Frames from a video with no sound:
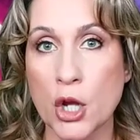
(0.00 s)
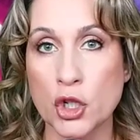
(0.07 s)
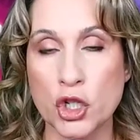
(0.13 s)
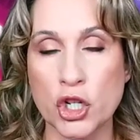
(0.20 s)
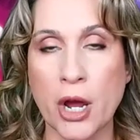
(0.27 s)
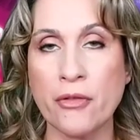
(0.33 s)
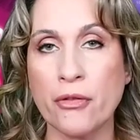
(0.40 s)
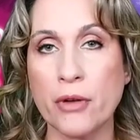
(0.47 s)

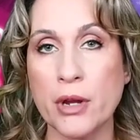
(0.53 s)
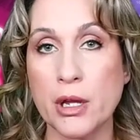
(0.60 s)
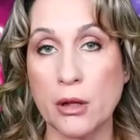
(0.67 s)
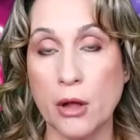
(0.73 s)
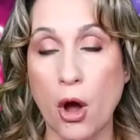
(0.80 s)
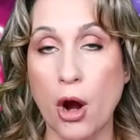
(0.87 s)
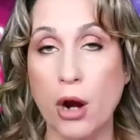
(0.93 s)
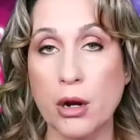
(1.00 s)
Jeffrey
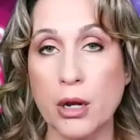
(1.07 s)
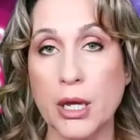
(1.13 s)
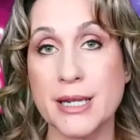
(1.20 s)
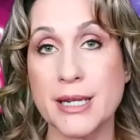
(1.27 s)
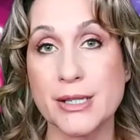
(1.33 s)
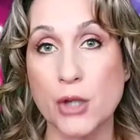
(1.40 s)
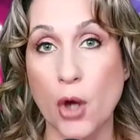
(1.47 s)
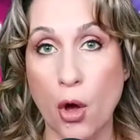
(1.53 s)
Clark
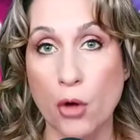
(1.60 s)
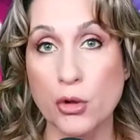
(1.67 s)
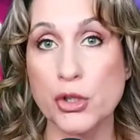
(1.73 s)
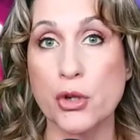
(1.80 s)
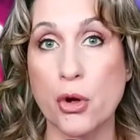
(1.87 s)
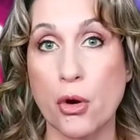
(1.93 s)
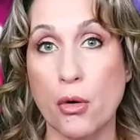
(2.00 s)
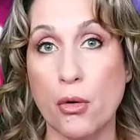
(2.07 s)
is
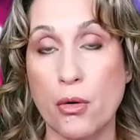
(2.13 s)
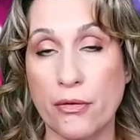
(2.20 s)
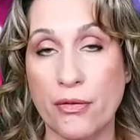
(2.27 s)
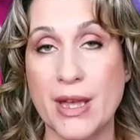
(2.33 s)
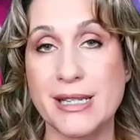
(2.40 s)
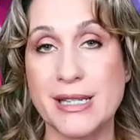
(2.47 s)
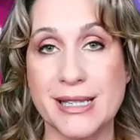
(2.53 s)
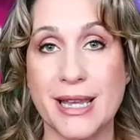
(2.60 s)
also
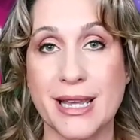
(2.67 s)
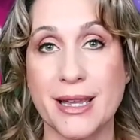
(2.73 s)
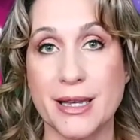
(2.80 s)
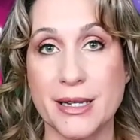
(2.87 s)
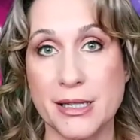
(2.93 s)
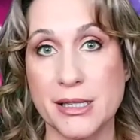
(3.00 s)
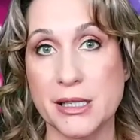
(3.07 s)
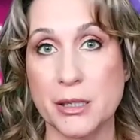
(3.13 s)
facing
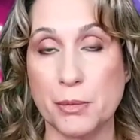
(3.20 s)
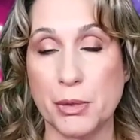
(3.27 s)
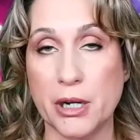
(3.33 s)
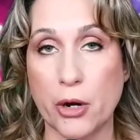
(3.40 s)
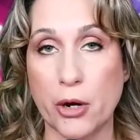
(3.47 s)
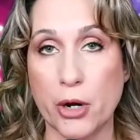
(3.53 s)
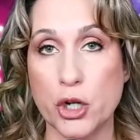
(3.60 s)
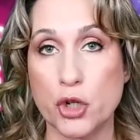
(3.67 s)
a
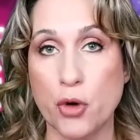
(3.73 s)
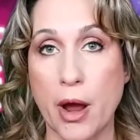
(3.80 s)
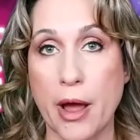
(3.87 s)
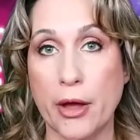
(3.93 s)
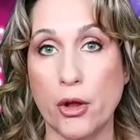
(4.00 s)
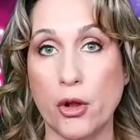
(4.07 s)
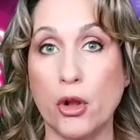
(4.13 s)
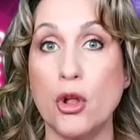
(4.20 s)
disciplinary
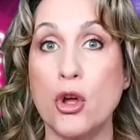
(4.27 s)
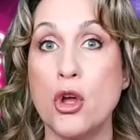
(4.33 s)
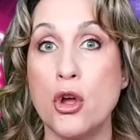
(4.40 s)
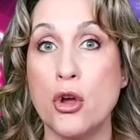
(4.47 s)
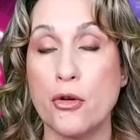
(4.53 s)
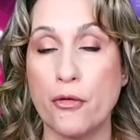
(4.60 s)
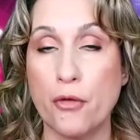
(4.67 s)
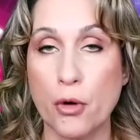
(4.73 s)
trial
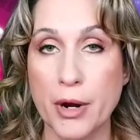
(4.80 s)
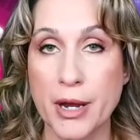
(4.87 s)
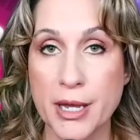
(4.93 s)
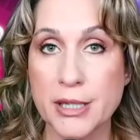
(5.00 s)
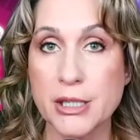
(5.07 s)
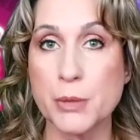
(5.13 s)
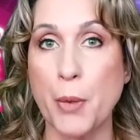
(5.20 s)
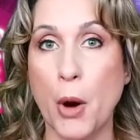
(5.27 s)
for
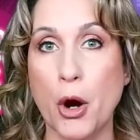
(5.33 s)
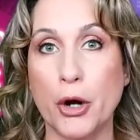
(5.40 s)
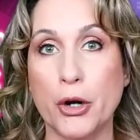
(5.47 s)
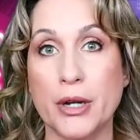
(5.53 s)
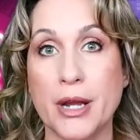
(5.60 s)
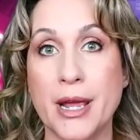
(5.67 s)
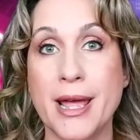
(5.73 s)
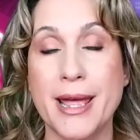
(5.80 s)
his
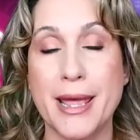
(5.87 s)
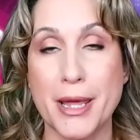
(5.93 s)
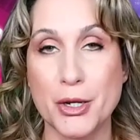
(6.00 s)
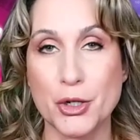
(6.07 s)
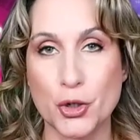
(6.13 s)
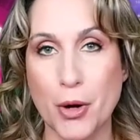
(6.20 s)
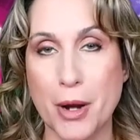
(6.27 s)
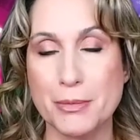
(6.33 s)
part
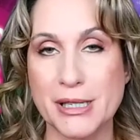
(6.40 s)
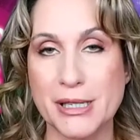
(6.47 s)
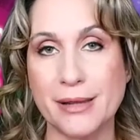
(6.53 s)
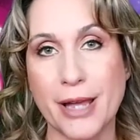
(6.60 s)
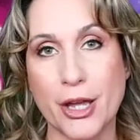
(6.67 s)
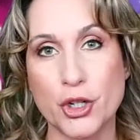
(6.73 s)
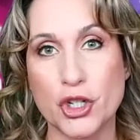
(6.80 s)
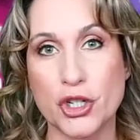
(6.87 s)
in Trump's
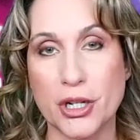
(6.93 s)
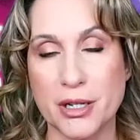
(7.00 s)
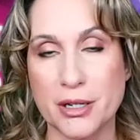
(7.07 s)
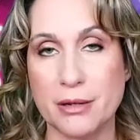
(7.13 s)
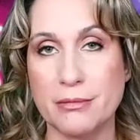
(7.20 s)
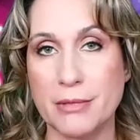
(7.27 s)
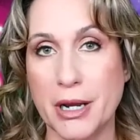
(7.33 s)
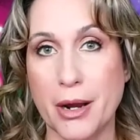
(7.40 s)
alleged,
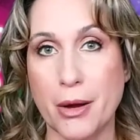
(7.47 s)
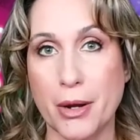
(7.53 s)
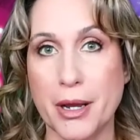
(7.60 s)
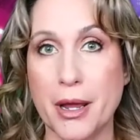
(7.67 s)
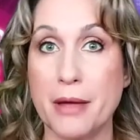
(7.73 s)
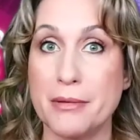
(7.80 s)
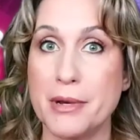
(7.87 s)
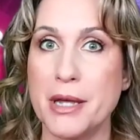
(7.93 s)

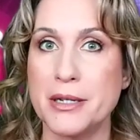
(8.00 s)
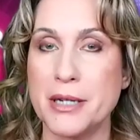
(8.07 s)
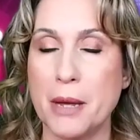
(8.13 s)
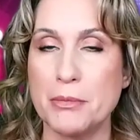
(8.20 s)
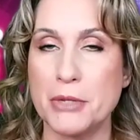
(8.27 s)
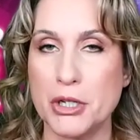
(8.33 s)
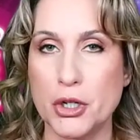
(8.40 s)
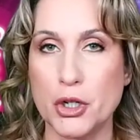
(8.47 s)

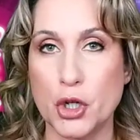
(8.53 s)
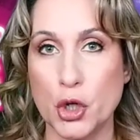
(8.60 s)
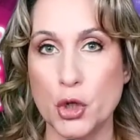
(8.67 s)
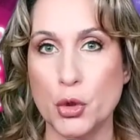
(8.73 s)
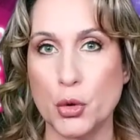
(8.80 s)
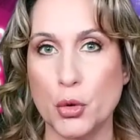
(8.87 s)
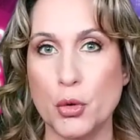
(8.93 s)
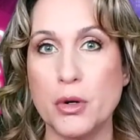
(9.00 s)
attempted
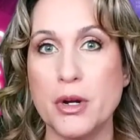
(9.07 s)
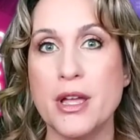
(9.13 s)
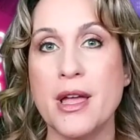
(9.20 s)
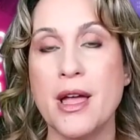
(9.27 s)
coup.